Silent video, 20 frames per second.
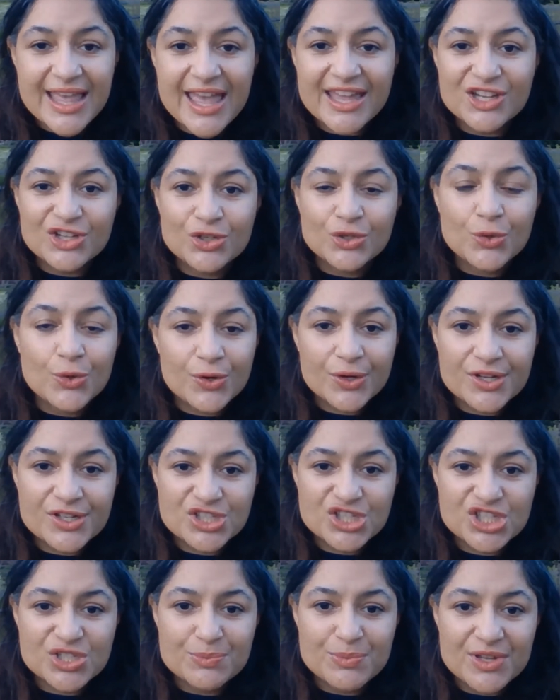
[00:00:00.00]
and
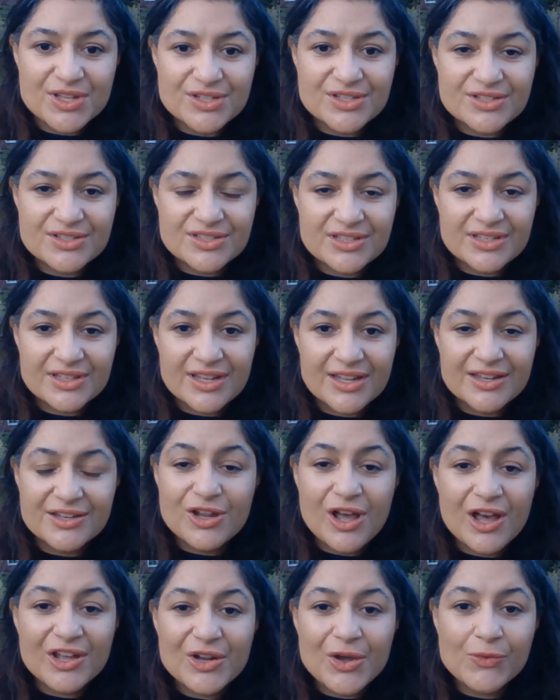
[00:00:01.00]
nourishment in
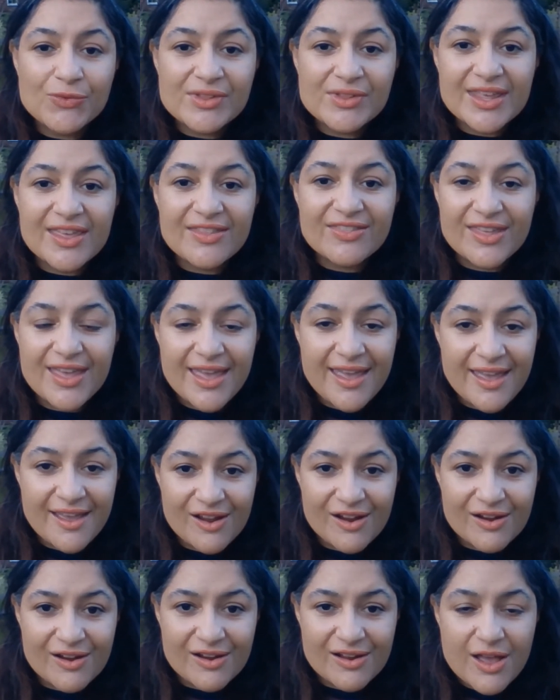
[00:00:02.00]
not only
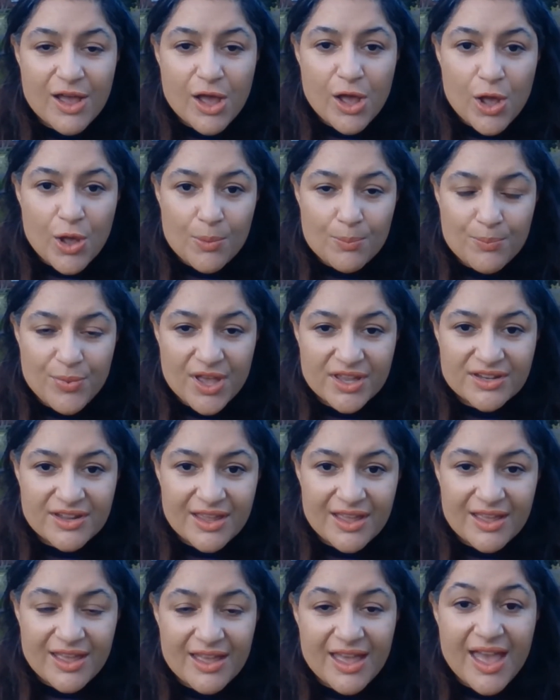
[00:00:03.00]
their, but
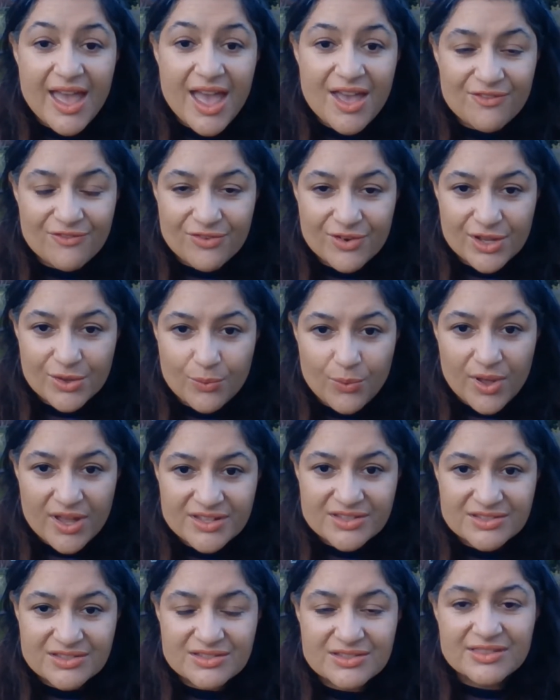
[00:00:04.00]

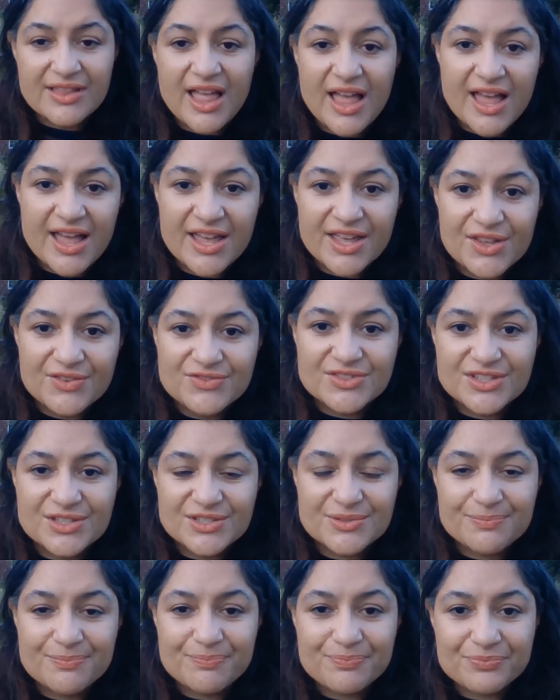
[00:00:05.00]
everyone's lives.